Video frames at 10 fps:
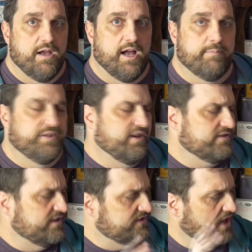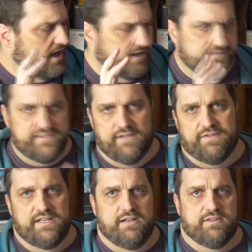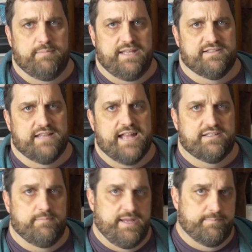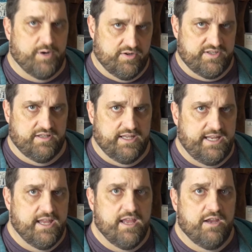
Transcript: Uh, but there's a ton of stuff on here that means a lot to me personally.